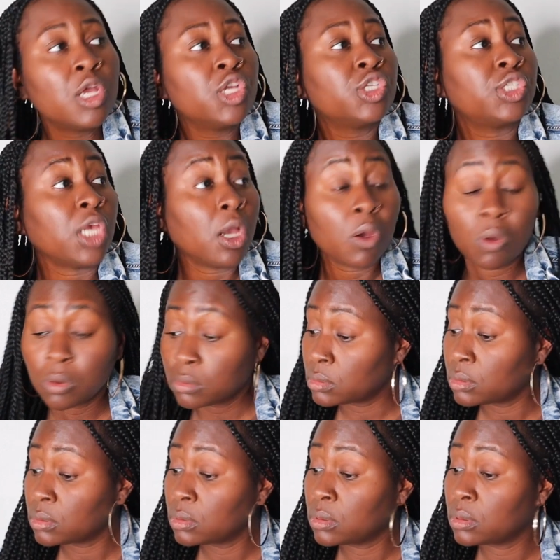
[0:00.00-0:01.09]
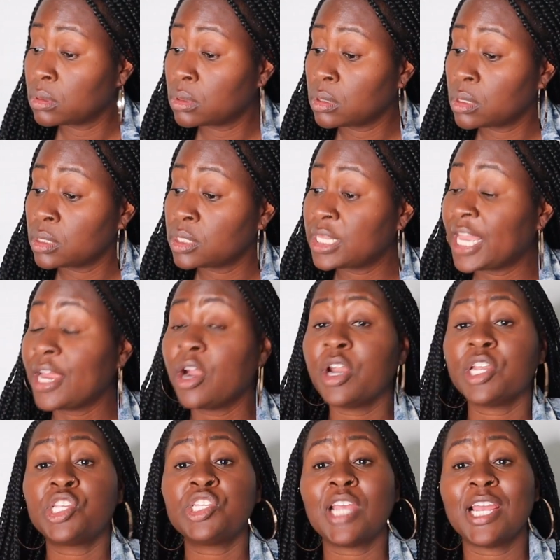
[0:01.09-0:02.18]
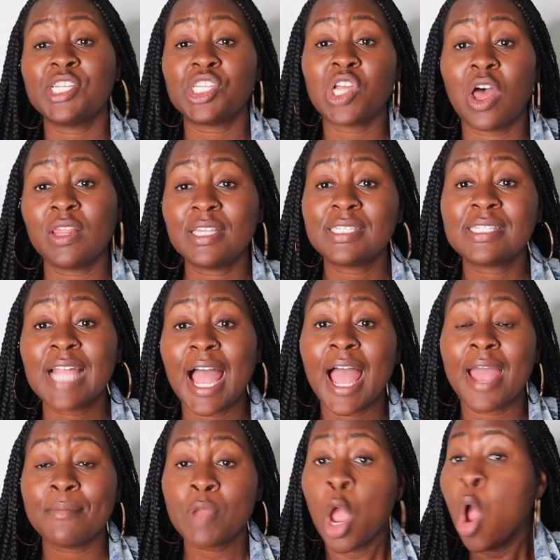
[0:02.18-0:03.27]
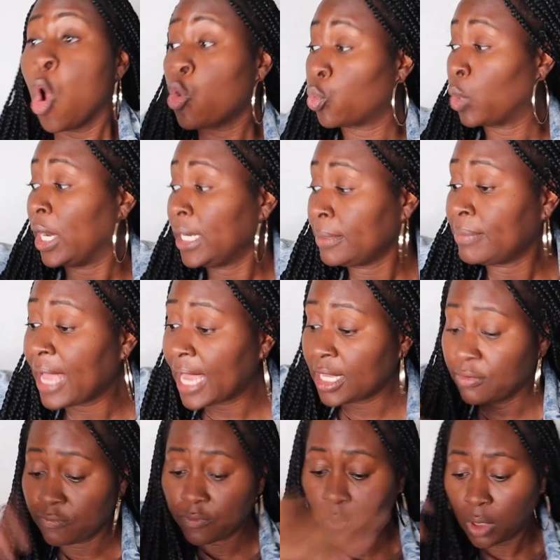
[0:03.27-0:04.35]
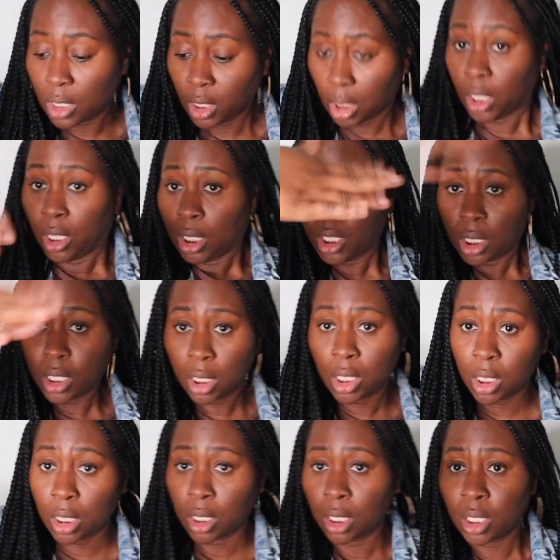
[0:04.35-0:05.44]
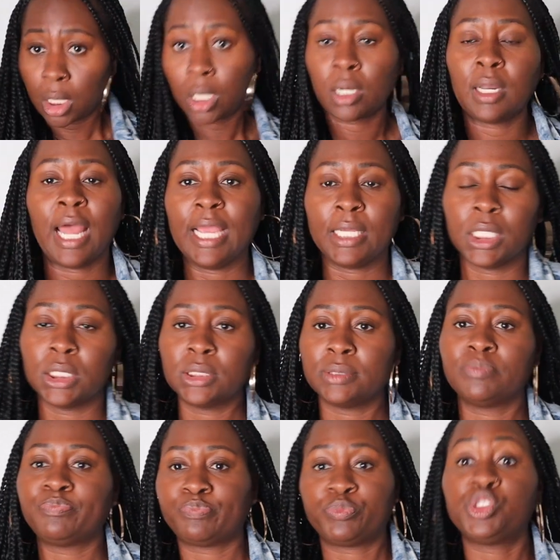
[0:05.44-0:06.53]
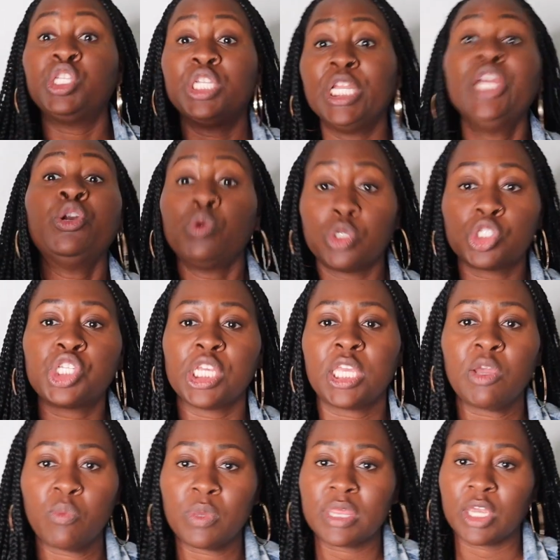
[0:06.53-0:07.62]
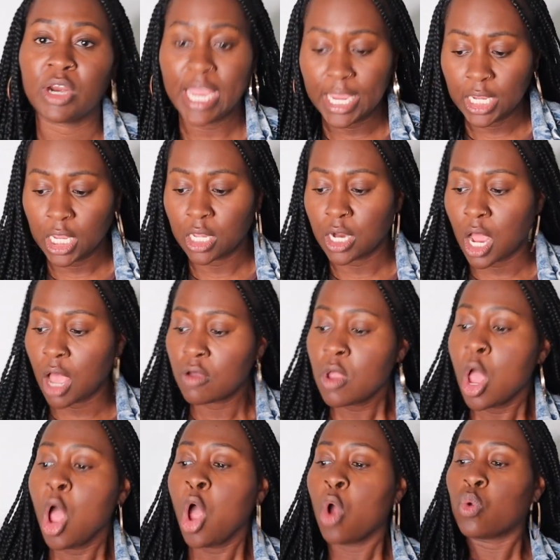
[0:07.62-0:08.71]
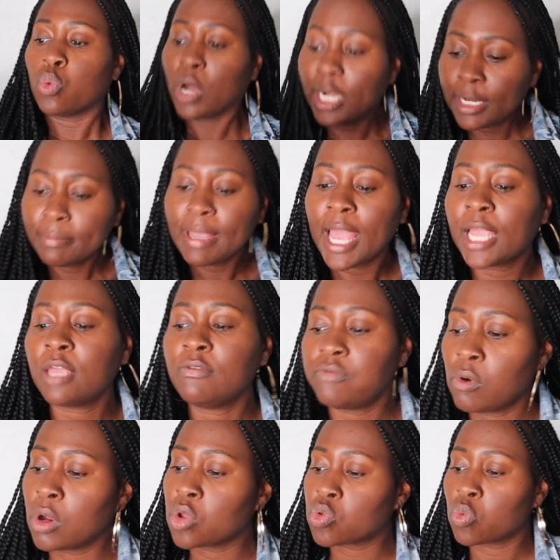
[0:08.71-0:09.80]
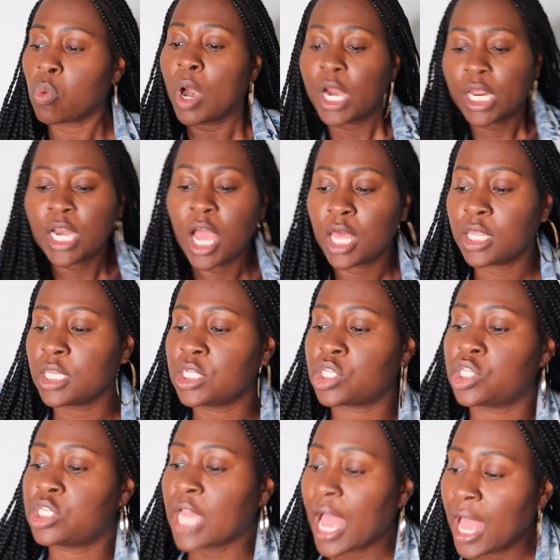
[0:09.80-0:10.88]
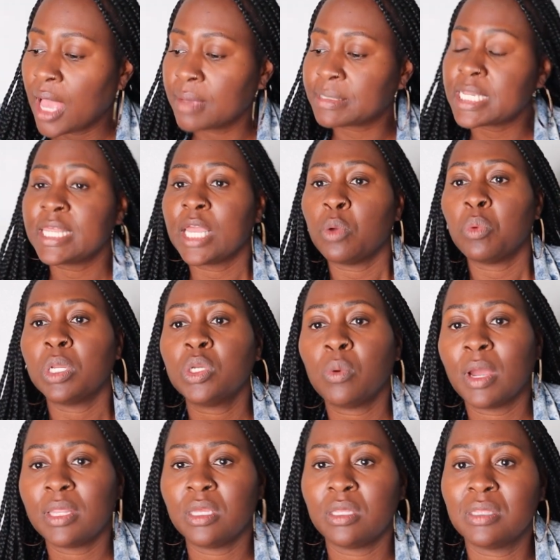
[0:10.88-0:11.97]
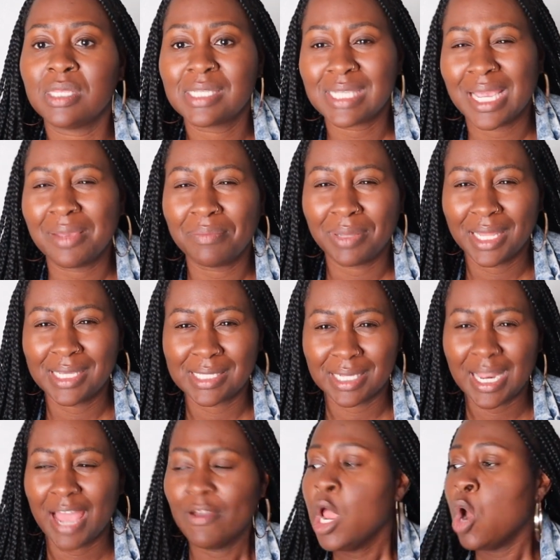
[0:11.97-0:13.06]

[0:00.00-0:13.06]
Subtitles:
So they are exchanging all this time, running back and forth like a literal chicken with their head cut off, running back and forth, working all these jobs, and they wonder why they're in the same place in life.